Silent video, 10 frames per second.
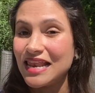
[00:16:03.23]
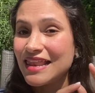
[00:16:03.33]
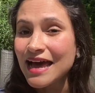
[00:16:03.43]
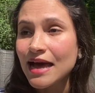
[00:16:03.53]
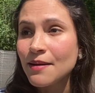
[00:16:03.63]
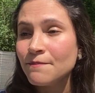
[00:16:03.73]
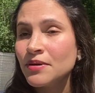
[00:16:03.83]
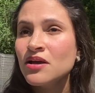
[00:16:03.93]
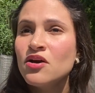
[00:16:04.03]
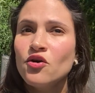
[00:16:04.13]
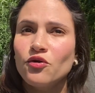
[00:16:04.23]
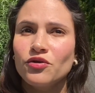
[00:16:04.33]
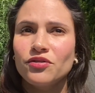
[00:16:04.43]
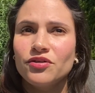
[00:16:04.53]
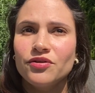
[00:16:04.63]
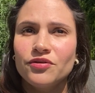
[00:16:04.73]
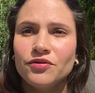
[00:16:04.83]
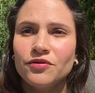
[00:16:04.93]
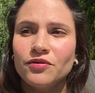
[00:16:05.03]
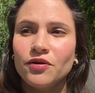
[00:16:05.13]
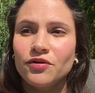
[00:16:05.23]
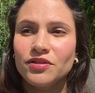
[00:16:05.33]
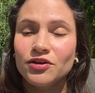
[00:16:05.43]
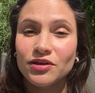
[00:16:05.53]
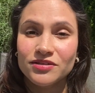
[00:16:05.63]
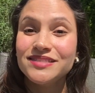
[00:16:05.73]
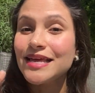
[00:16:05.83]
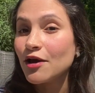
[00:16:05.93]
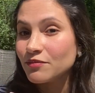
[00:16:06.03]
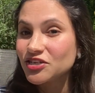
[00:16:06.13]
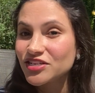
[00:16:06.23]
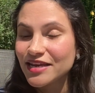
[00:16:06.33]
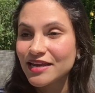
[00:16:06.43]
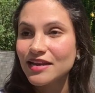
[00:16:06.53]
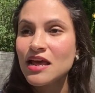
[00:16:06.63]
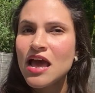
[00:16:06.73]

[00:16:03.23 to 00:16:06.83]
lamp or the sound machine,